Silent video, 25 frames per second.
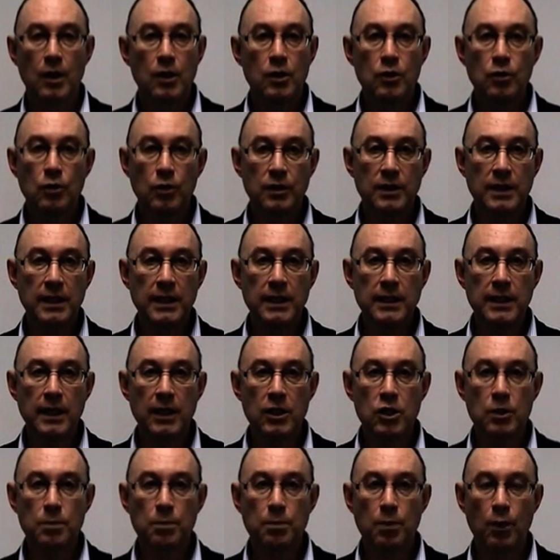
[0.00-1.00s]
Your
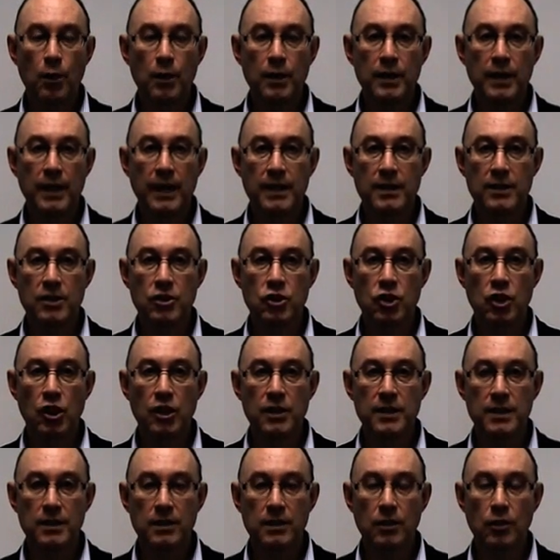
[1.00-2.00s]
teenage boy has
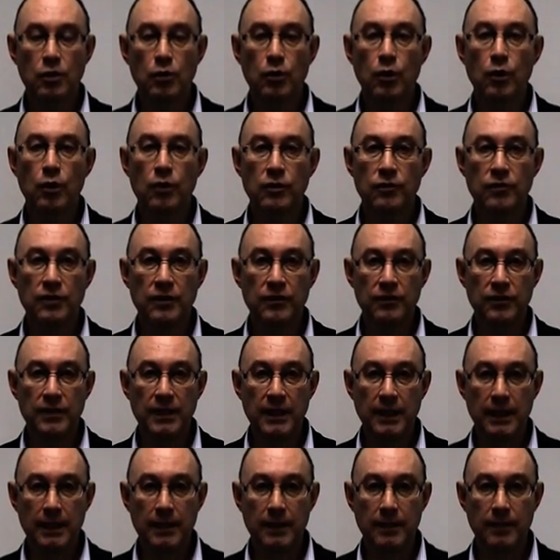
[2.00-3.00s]
just turned
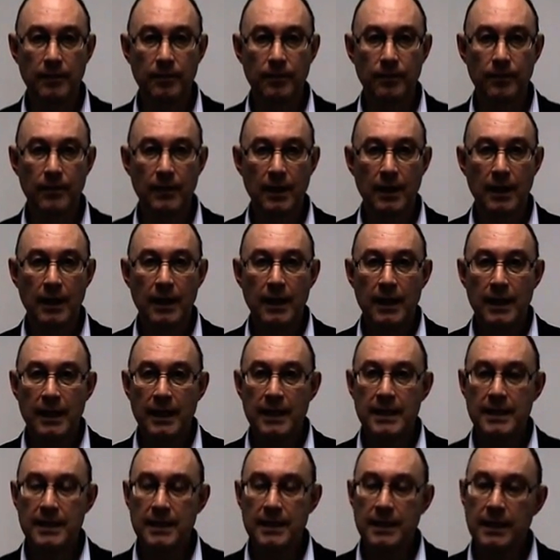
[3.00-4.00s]
15,
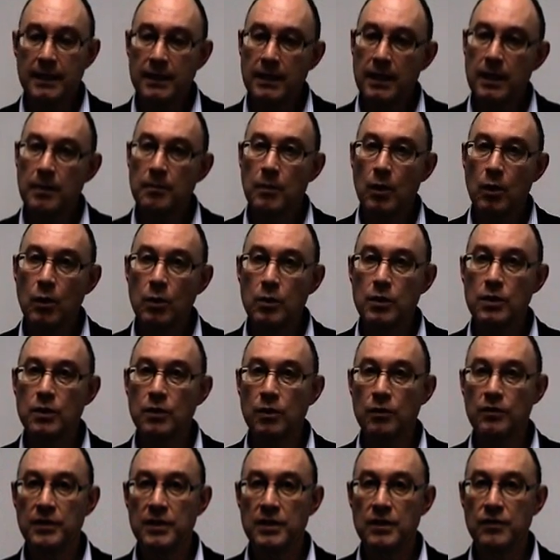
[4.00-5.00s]
is sitting most
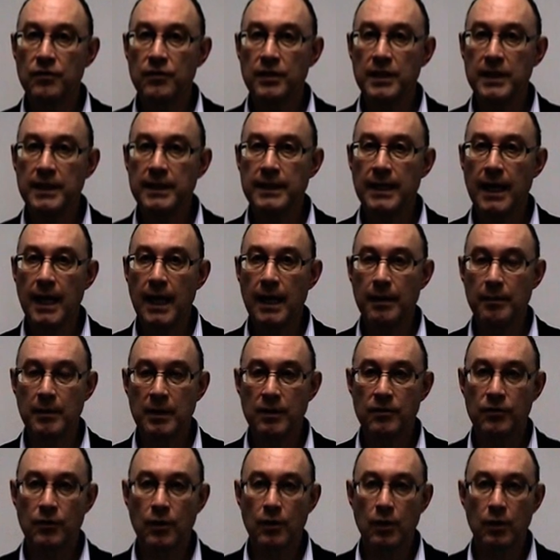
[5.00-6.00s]
of his free time
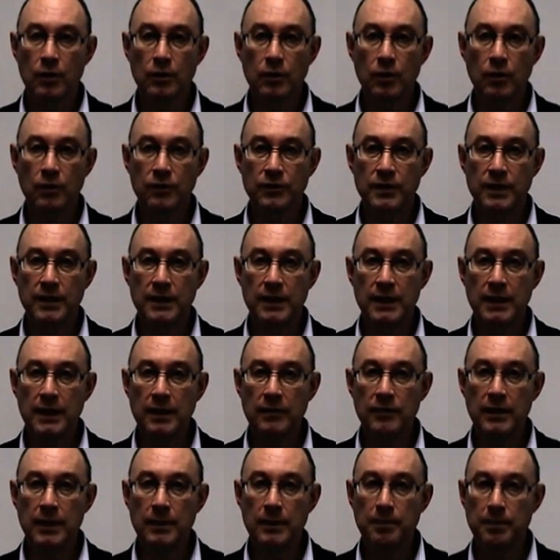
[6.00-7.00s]
in front of the
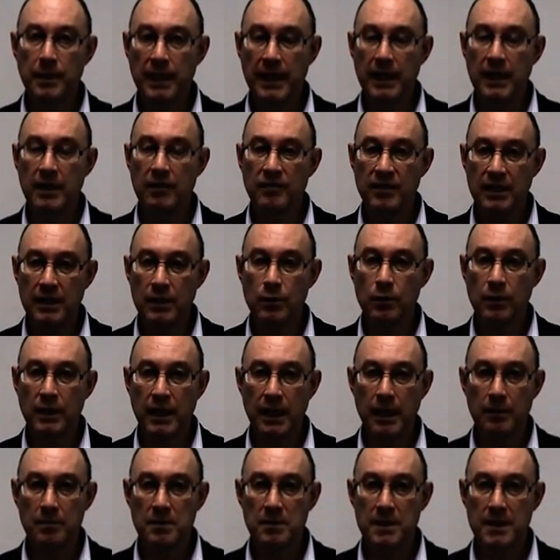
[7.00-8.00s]
TV playing video
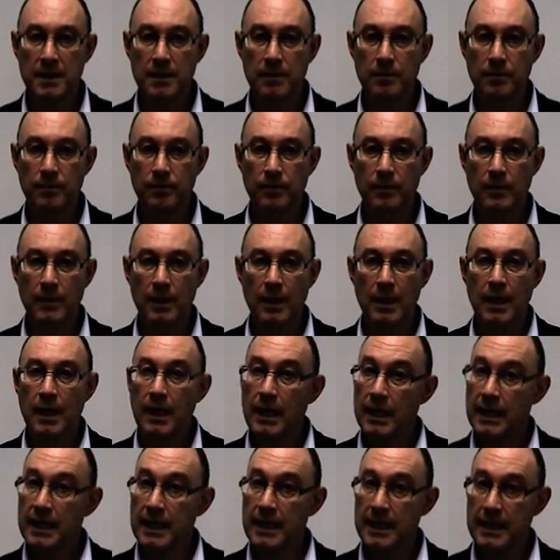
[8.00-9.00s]
games.
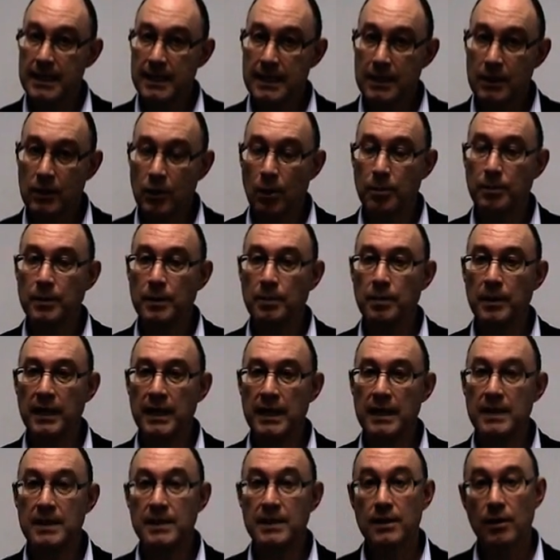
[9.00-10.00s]
He has stopped
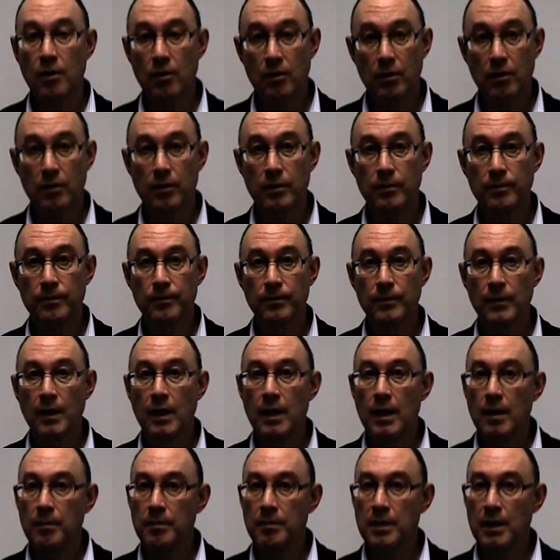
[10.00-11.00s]
playing soccer
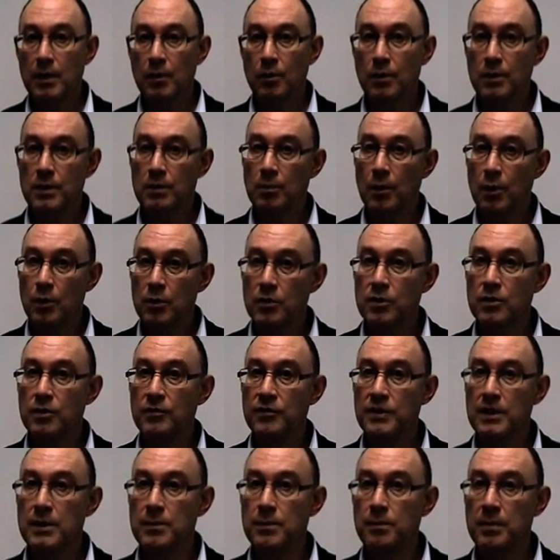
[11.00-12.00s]
because most
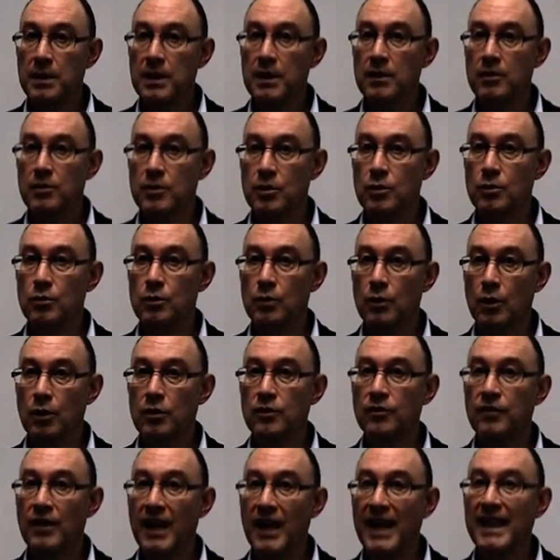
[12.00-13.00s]
of his peers do
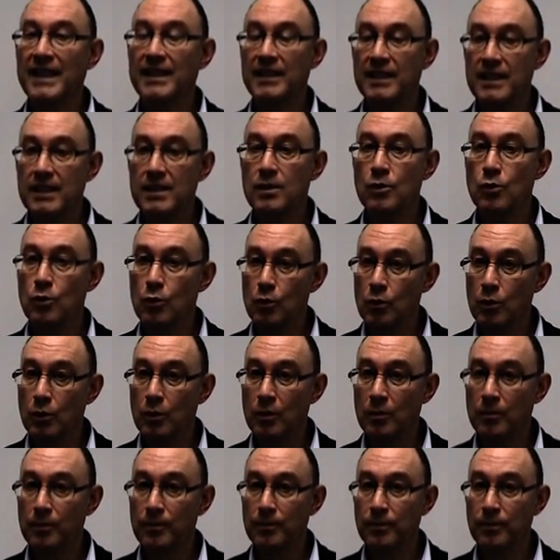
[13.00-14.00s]
not find this cool.